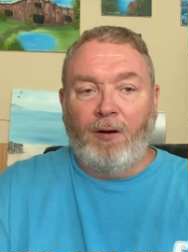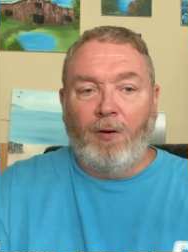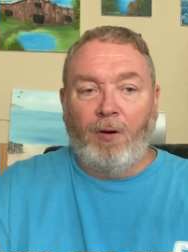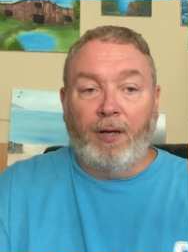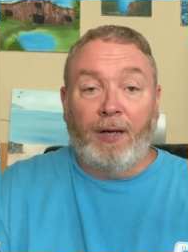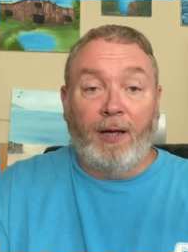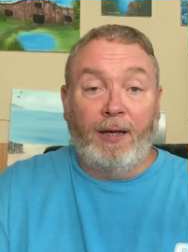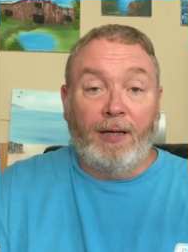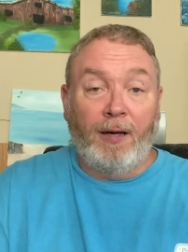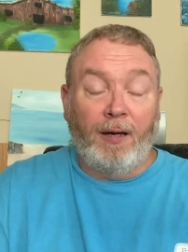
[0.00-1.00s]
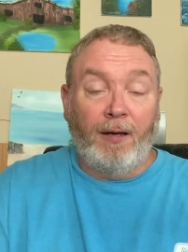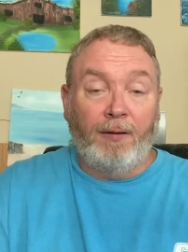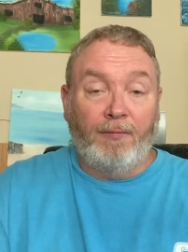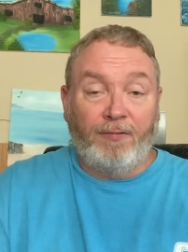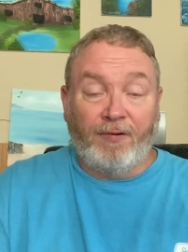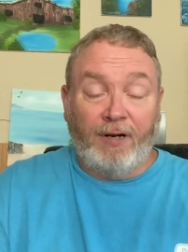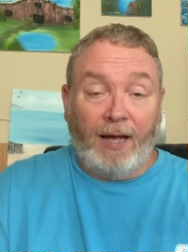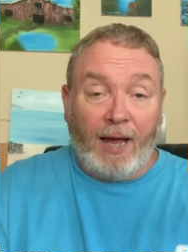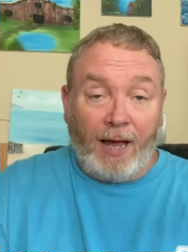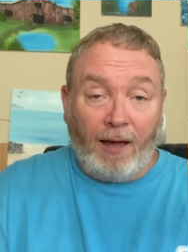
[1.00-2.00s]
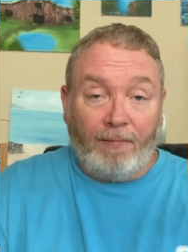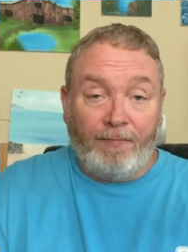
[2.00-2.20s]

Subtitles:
or get a 3F.